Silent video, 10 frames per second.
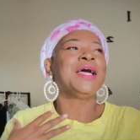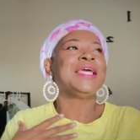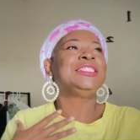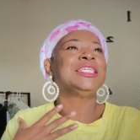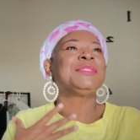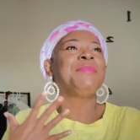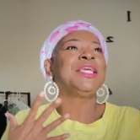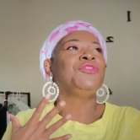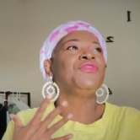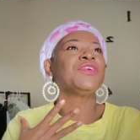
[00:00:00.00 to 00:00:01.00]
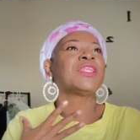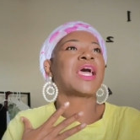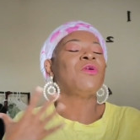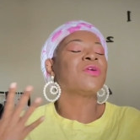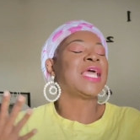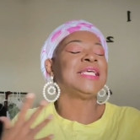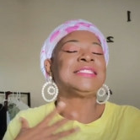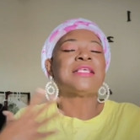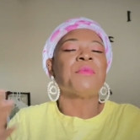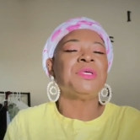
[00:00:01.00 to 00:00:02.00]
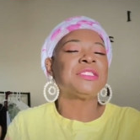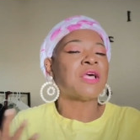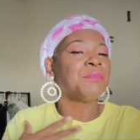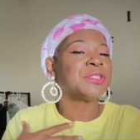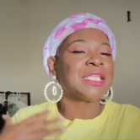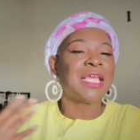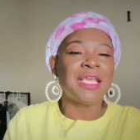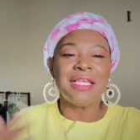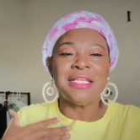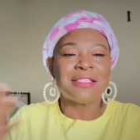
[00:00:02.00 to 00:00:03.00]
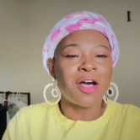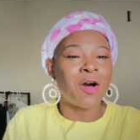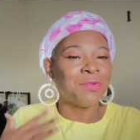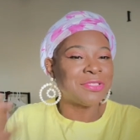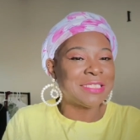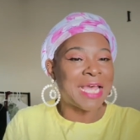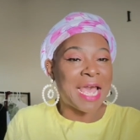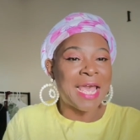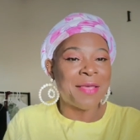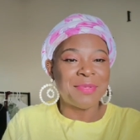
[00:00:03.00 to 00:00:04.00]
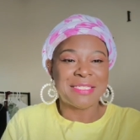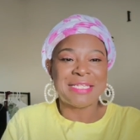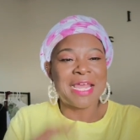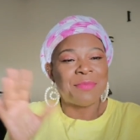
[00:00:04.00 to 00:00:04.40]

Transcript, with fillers: it just make you feel like, okay, summer's almost here. It's almost time. It's time